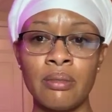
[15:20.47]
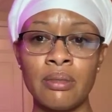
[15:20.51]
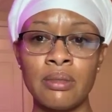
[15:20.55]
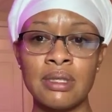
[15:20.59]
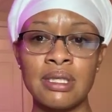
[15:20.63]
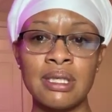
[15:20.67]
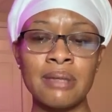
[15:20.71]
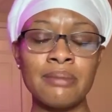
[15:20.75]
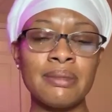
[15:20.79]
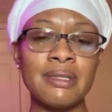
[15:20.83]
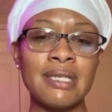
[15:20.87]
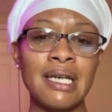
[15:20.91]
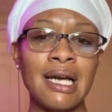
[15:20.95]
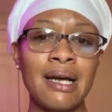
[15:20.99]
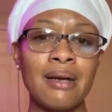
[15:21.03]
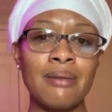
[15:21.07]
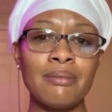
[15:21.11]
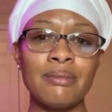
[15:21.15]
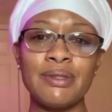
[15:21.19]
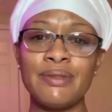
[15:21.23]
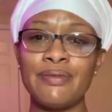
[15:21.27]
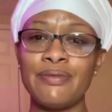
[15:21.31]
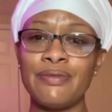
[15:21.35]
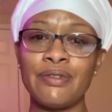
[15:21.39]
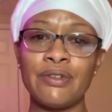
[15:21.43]

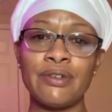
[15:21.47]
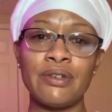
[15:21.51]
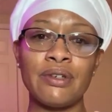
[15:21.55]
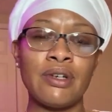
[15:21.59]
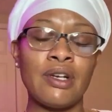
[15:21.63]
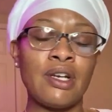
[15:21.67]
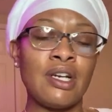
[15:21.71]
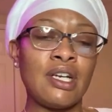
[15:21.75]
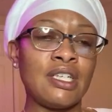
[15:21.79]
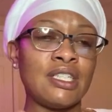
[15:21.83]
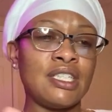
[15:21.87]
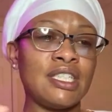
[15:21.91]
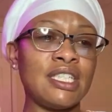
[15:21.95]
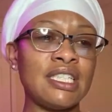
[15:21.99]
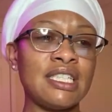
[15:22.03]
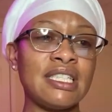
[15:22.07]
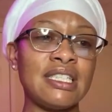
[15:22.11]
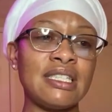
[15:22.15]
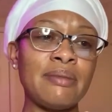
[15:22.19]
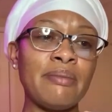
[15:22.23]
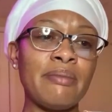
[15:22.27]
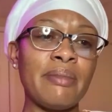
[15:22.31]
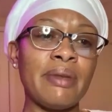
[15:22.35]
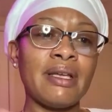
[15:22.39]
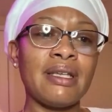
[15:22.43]
sometimes for just
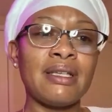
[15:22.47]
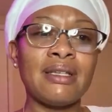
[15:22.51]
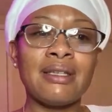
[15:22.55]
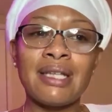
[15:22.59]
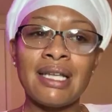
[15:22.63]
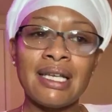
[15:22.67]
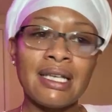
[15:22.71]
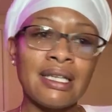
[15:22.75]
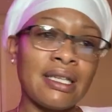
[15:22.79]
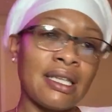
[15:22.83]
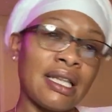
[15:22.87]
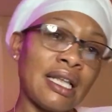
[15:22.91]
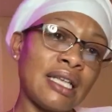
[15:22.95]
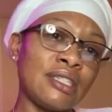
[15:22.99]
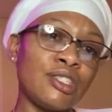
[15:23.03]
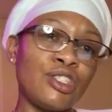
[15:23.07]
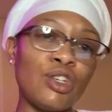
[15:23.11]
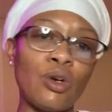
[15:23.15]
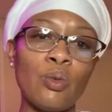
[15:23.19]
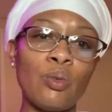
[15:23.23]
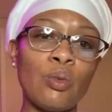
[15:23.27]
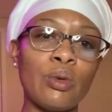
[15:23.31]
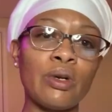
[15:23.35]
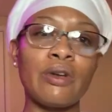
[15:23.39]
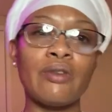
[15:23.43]
to make like
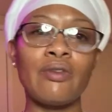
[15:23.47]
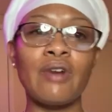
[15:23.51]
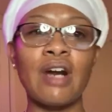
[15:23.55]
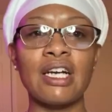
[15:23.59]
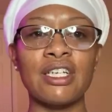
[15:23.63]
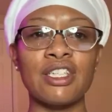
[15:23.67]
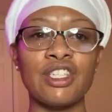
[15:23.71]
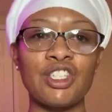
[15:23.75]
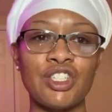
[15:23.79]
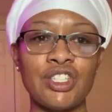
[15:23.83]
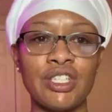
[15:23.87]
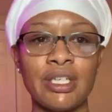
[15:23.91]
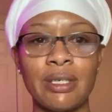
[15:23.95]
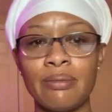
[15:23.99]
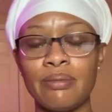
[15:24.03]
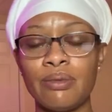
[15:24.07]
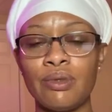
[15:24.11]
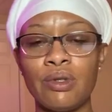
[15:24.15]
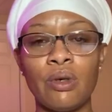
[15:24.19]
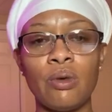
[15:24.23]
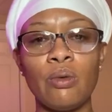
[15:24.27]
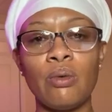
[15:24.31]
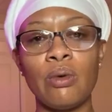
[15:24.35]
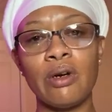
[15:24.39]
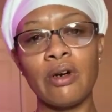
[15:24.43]
don't want to rock the ship,
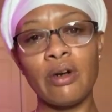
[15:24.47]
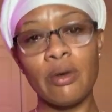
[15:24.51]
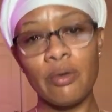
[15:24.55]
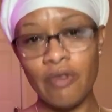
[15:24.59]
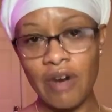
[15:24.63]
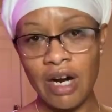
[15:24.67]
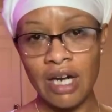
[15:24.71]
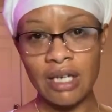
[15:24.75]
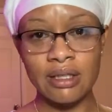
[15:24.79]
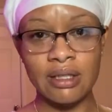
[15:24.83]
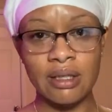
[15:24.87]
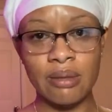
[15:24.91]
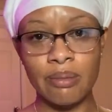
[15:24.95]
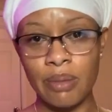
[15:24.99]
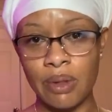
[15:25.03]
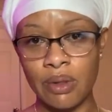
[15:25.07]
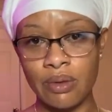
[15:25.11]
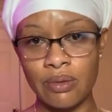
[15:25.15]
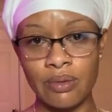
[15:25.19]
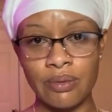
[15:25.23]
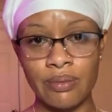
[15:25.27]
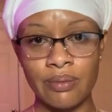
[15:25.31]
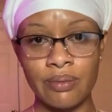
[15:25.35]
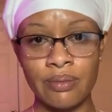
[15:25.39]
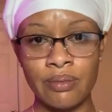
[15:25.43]
don't want to rock the
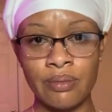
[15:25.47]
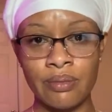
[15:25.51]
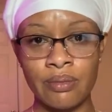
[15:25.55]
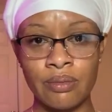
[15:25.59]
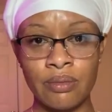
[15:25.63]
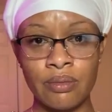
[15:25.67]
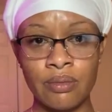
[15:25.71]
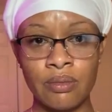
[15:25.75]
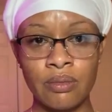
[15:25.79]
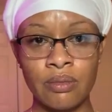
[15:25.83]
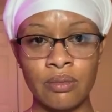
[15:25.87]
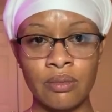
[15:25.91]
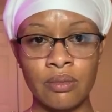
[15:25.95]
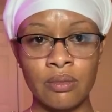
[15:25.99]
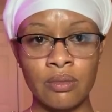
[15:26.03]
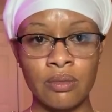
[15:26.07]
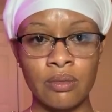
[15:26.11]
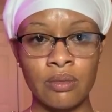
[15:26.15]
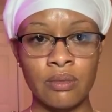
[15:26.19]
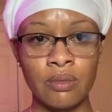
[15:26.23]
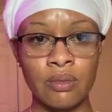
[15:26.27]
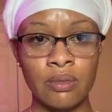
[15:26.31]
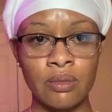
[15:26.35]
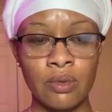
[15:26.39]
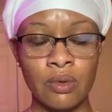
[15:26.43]
boat,
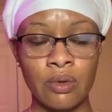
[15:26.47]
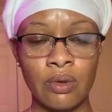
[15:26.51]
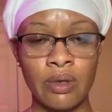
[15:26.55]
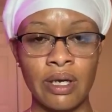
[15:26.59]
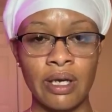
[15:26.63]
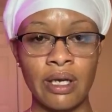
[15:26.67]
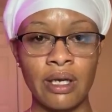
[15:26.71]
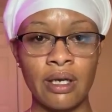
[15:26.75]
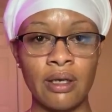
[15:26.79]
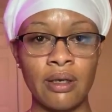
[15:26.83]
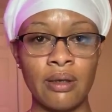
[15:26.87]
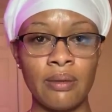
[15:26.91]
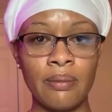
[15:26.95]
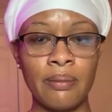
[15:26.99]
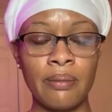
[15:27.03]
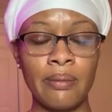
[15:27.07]
okay?